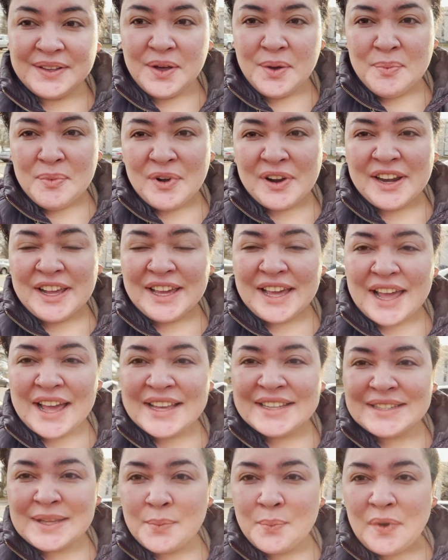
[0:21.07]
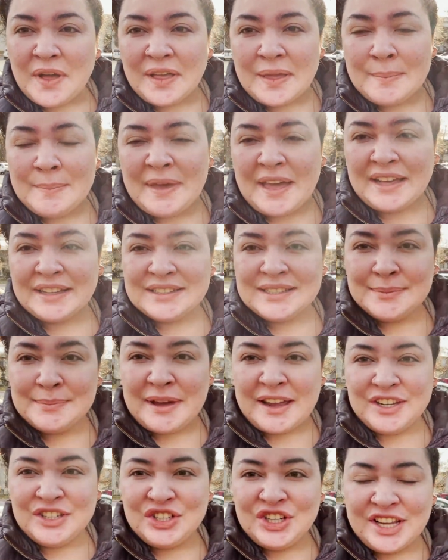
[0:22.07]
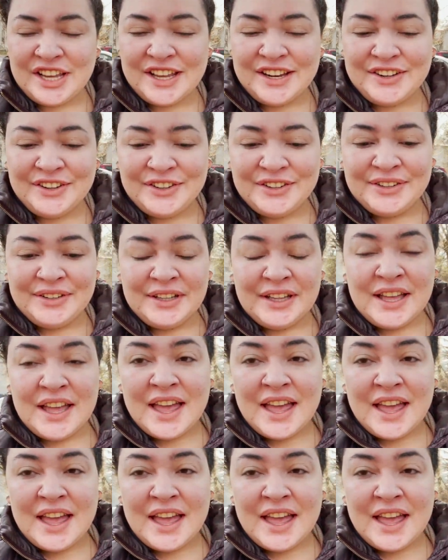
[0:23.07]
morning guys, and welcome back to my channel.